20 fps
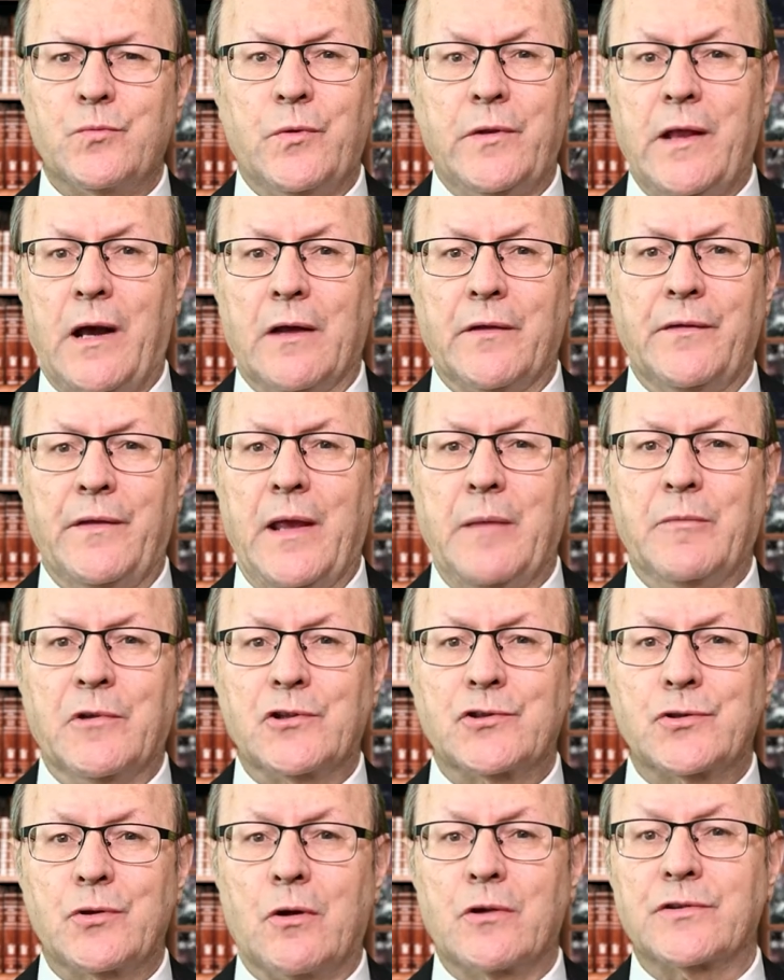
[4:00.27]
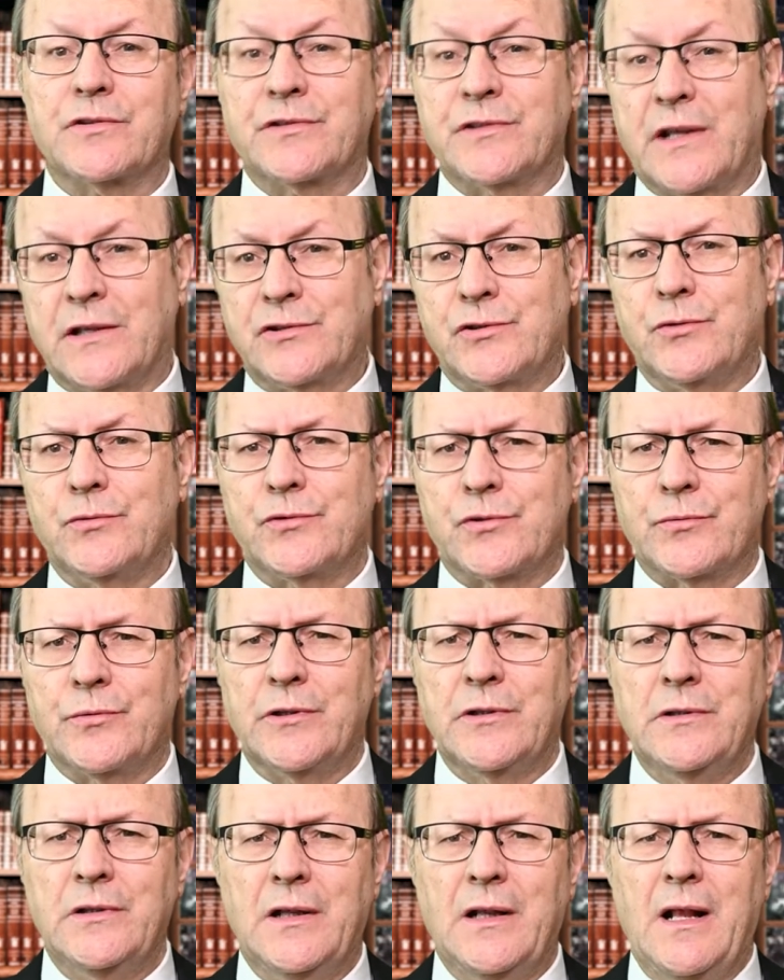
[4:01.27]
without naming sources as
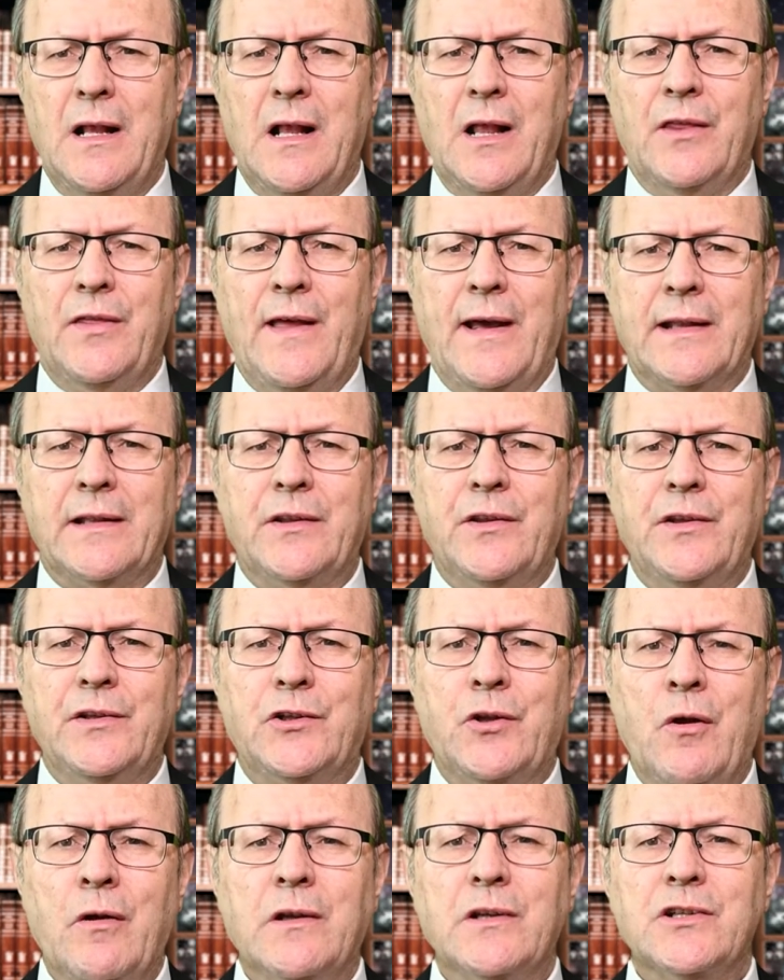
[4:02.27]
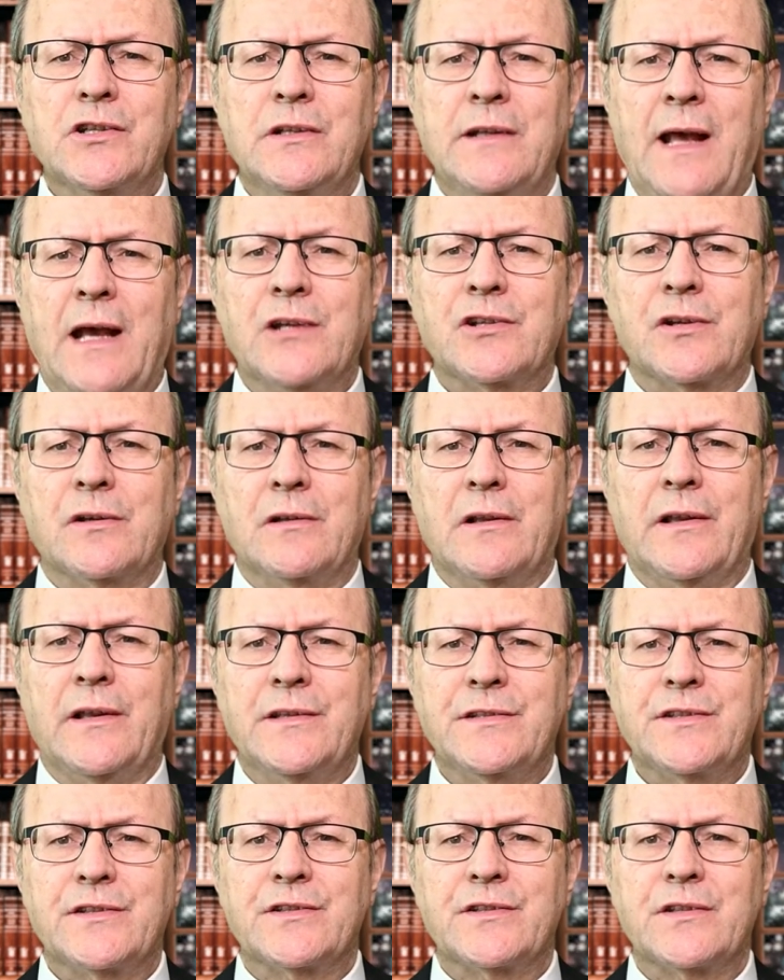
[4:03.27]
usual, that the Turkish
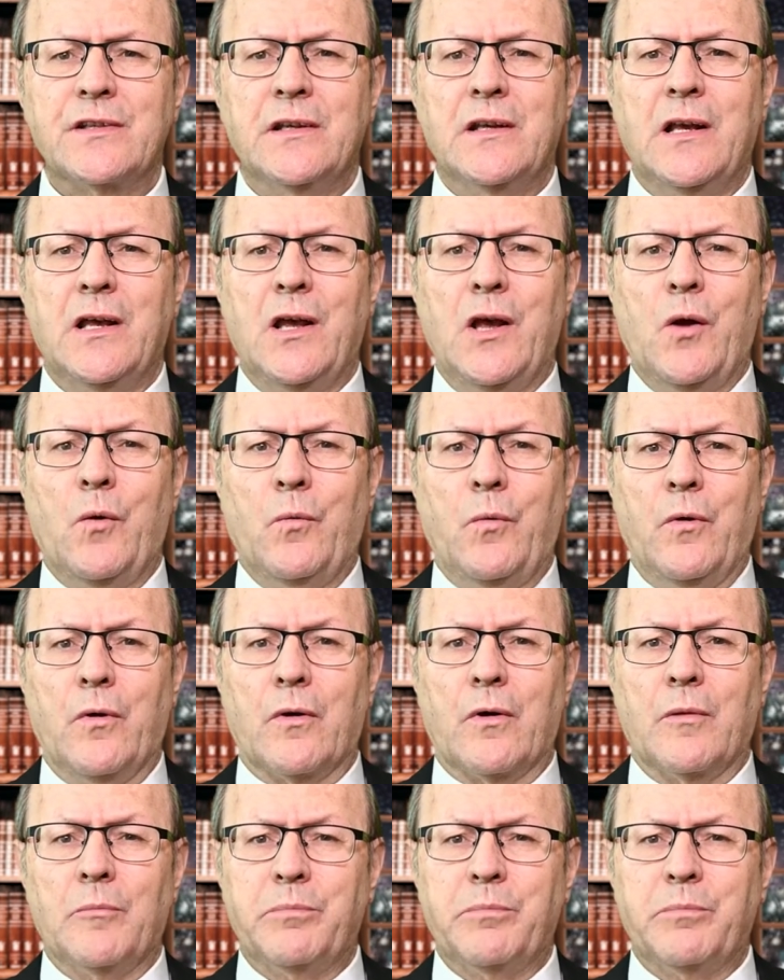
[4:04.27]
nationalists were